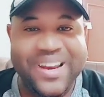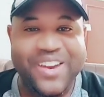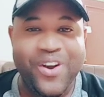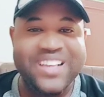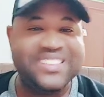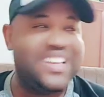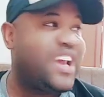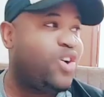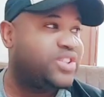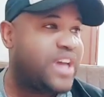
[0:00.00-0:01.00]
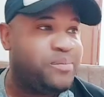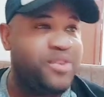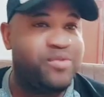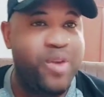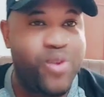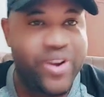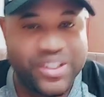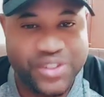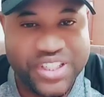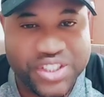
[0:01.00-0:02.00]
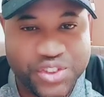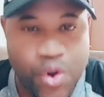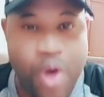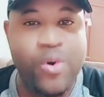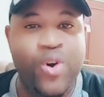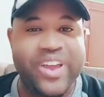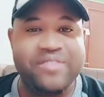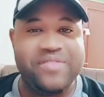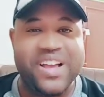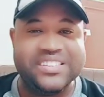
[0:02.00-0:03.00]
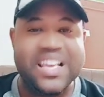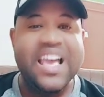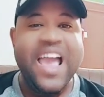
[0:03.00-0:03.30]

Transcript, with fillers: the noise, and I was happy for him. Congratulations to all Moroccan fans.